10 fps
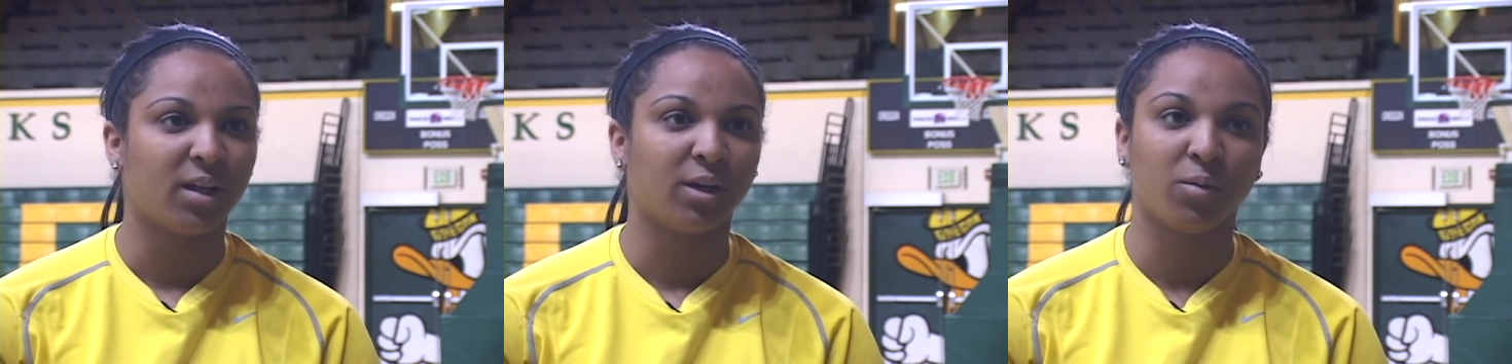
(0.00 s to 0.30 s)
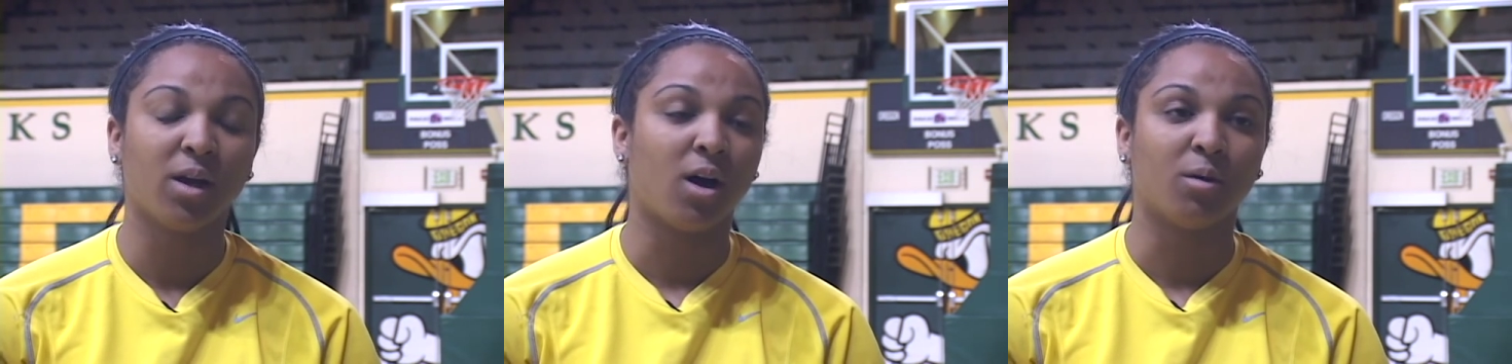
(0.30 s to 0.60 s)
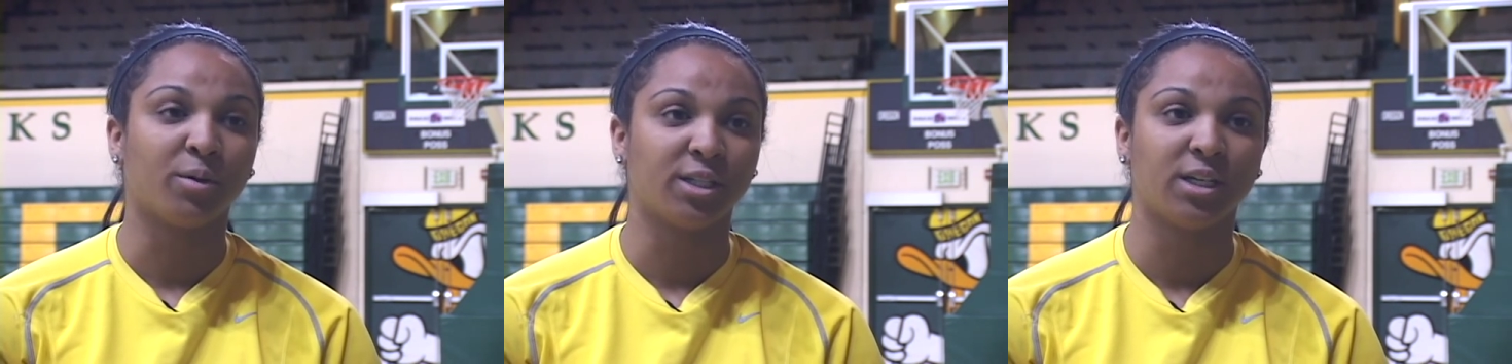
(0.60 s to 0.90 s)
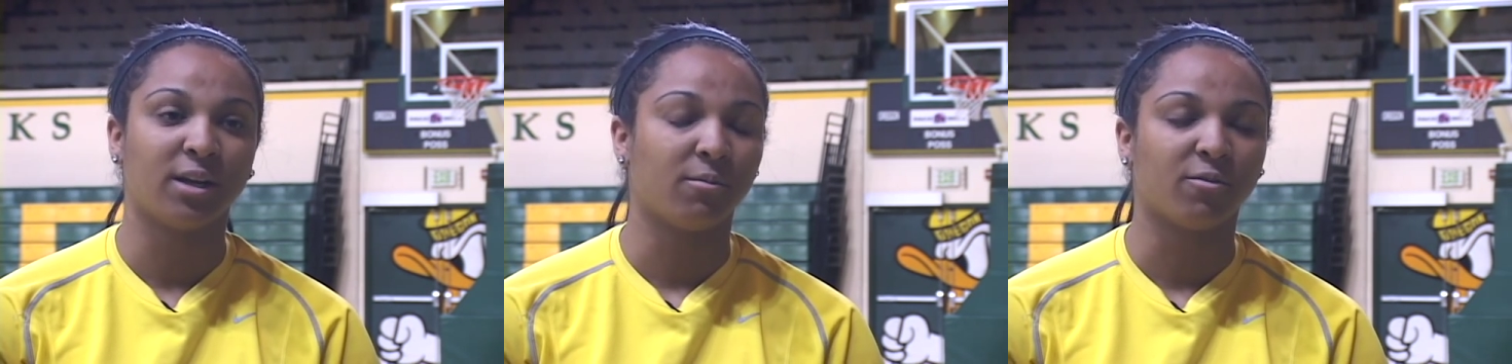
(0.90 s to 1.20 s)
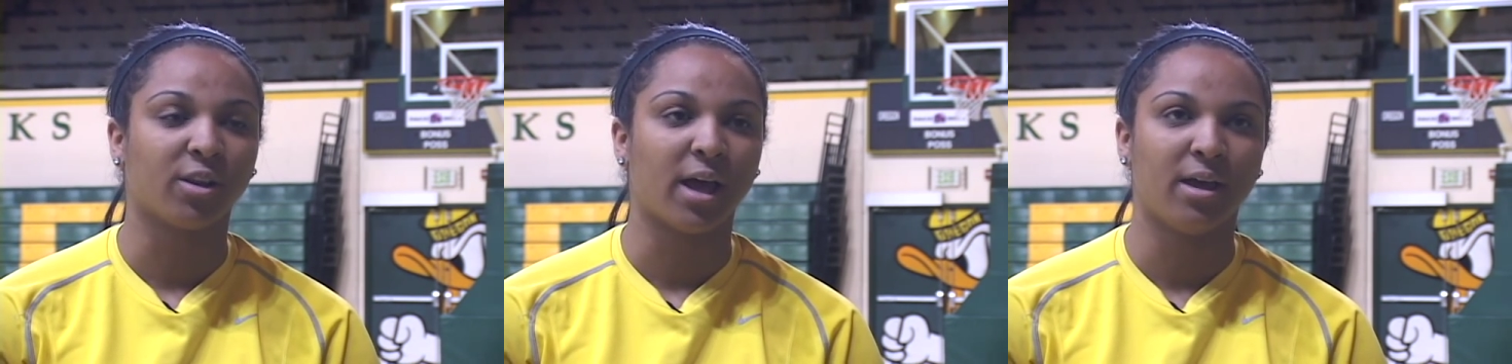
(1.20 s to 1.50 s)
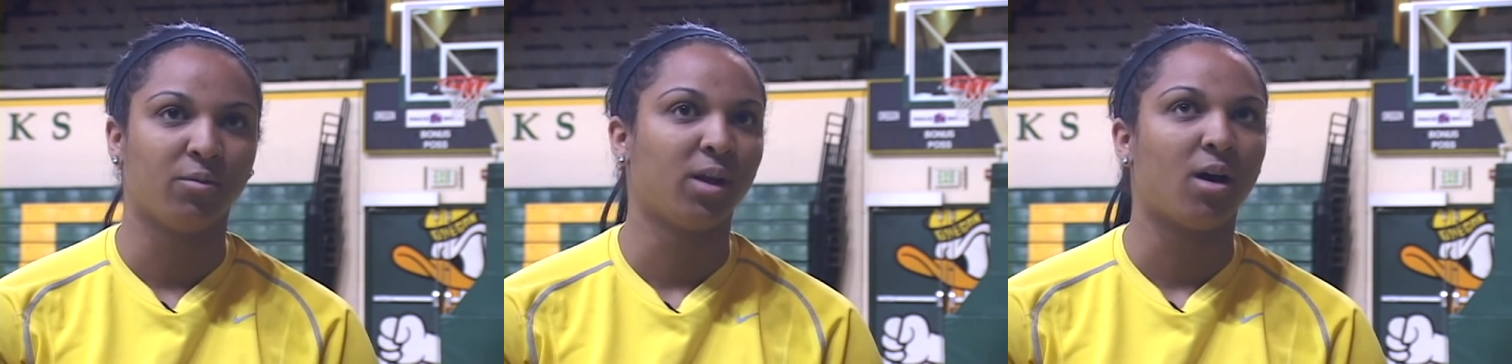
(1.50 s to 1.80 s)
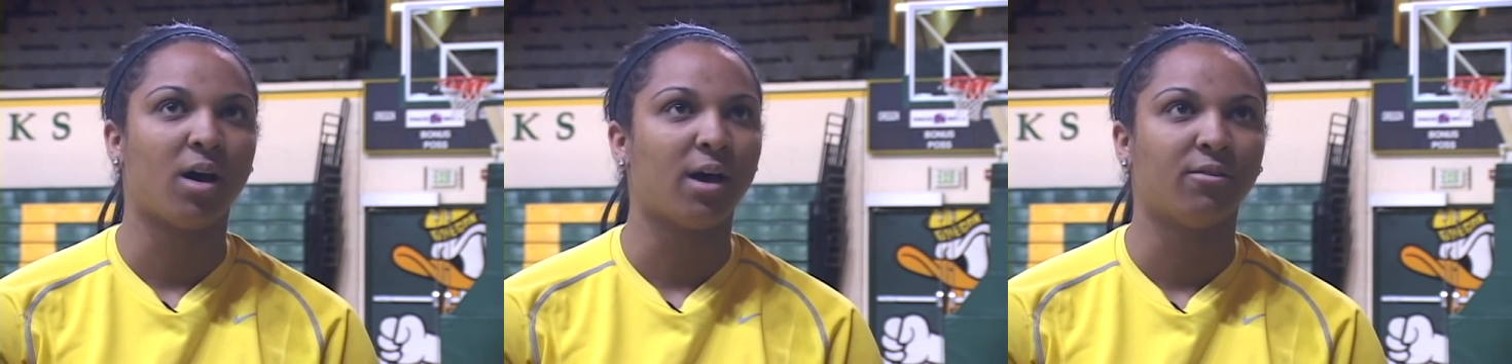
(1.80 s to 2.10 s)
like we all appreciate him for that and we
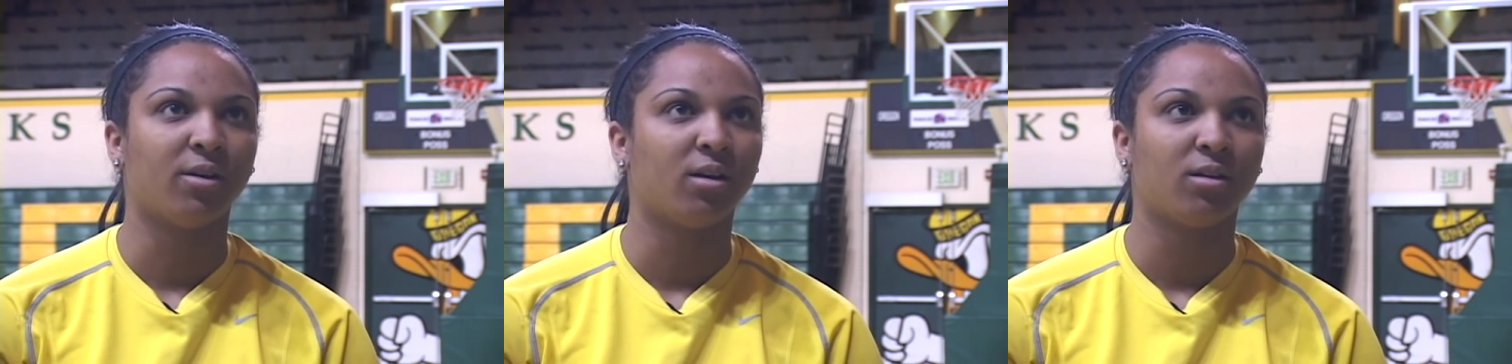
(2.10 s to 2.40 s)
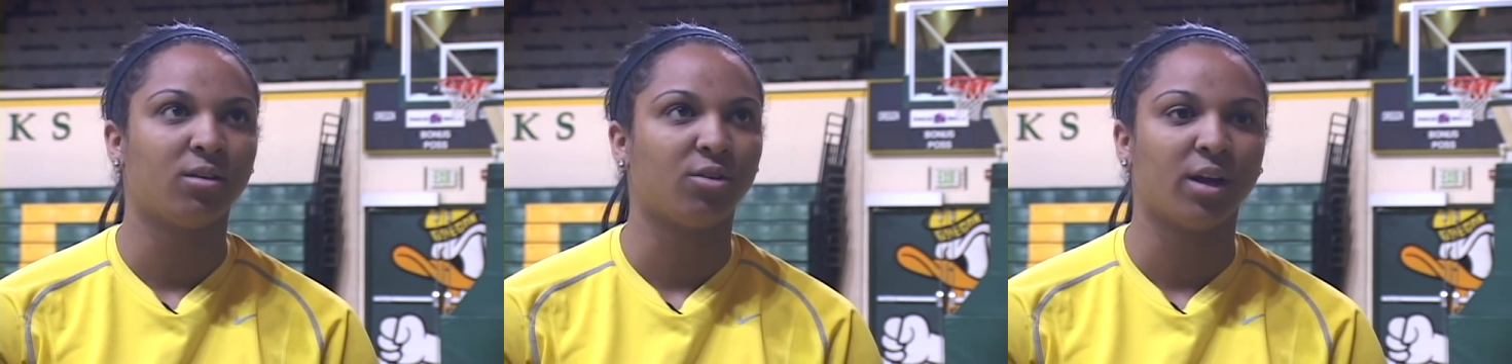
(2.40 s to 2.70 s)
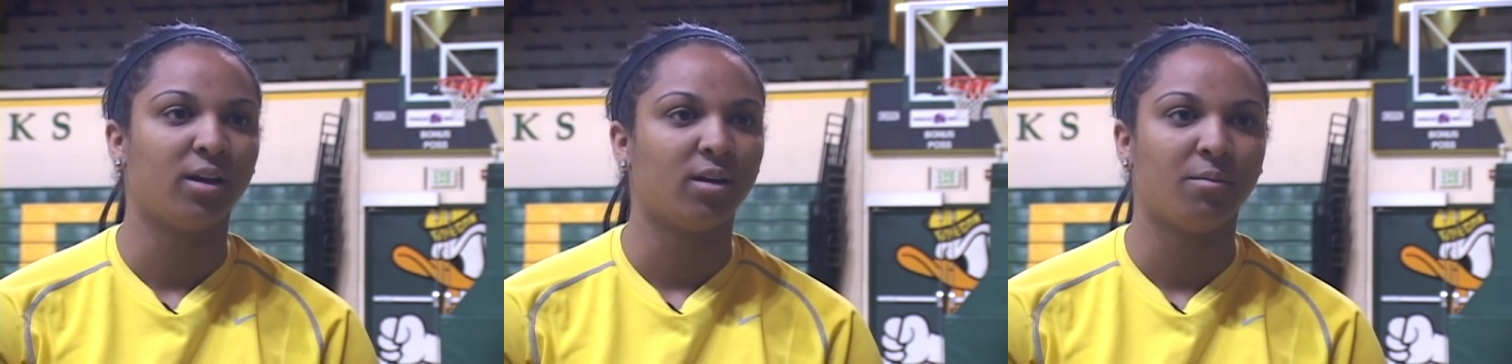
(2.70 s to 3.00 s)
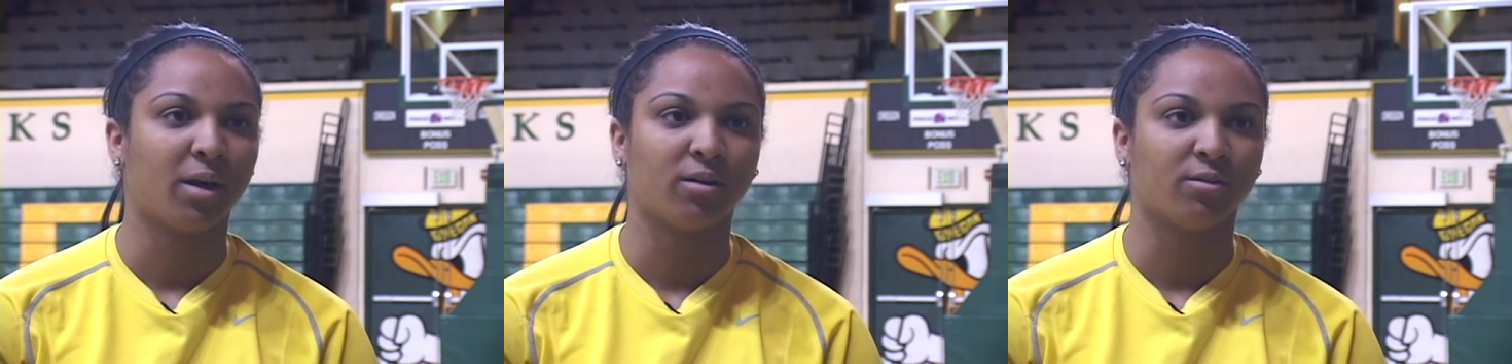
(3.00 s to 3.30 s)
all have a great amount of